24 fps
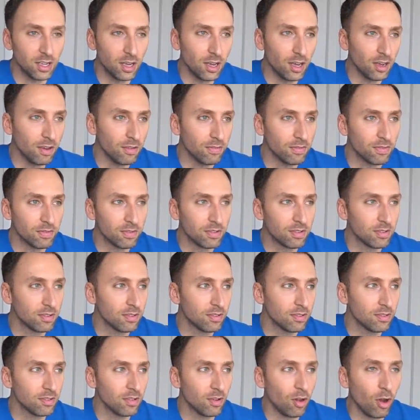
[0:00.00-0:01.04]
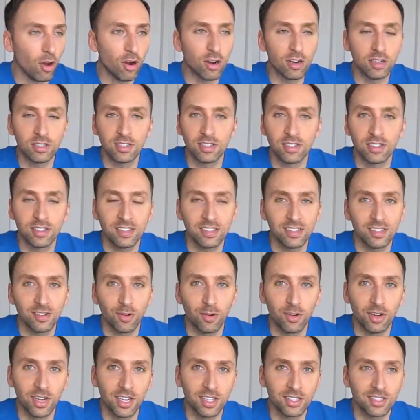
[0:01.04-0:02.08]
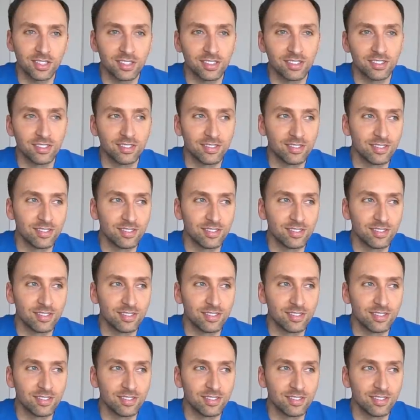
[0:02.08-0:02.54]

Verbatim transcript: of art or just